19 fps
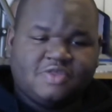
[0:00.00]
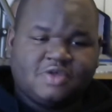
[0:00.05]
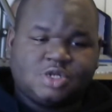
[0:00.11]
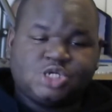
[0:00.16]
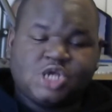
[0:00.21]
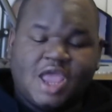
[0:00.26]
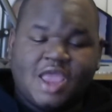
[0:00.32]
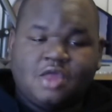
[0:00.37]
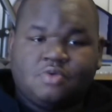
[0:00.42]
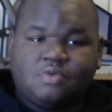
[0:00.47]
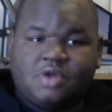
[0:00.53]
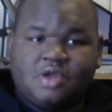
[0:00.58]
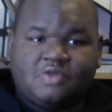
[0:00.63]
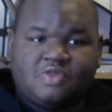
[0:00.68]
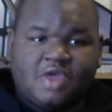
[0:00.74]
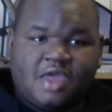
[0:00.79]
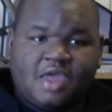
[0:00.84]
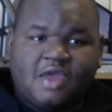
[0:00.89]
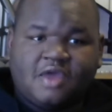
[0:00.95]
chain
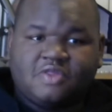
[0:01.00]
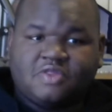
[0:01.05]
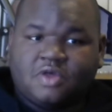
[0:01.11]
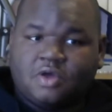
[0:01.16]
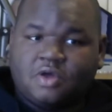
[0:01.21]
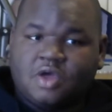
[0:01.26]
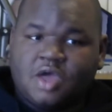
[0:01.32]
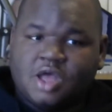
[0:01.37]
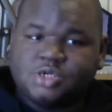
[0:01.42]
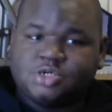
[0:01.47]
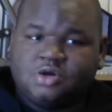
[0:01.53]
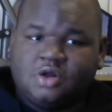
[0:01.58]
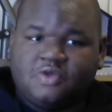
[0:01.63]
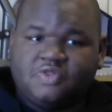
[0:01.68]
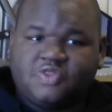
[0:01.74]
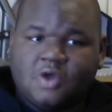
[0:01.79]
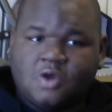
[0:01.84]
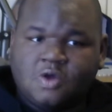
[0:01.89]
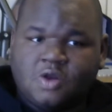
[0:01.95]
ring that has
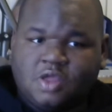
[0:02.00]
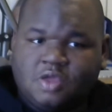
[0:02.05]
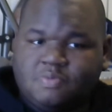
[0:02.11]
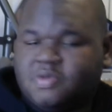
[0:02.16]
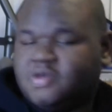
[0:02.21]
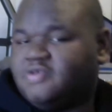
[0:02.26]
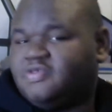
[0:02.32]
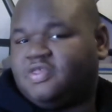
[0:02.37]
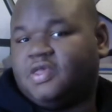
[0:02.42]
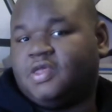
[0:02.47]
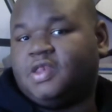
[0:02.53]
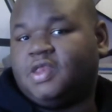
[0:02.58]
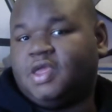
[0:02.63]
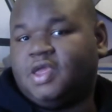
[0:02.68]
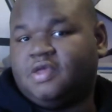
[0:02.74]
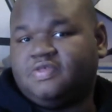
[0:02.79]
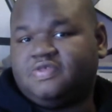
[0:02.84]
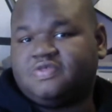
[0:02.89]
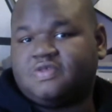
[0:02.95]
130 BCD,